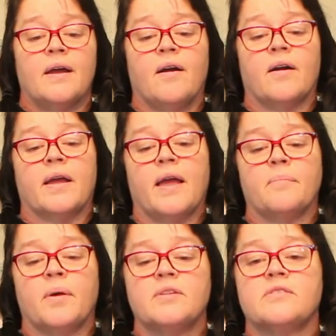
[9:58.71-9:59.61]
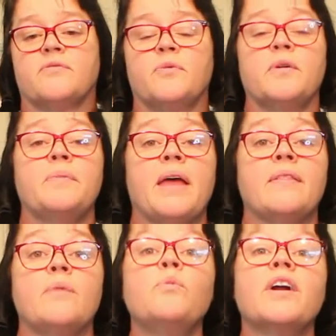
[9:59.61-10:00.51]
Our cake balls are formed, and
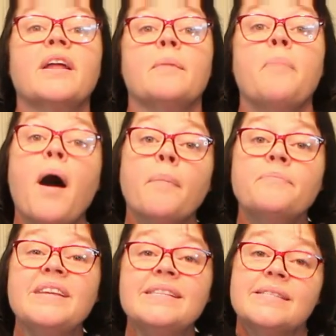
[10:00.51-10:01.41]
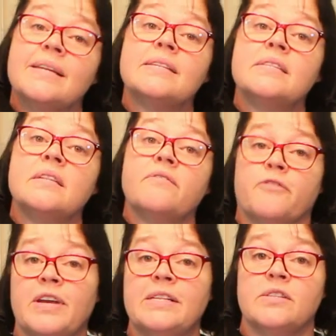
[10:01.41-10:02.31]
then we're going to pop these things in the
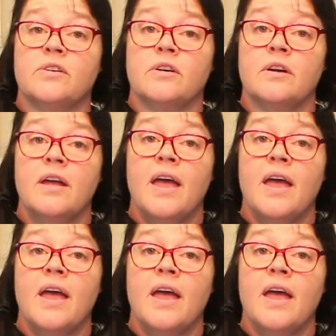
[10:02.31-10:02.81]
freezer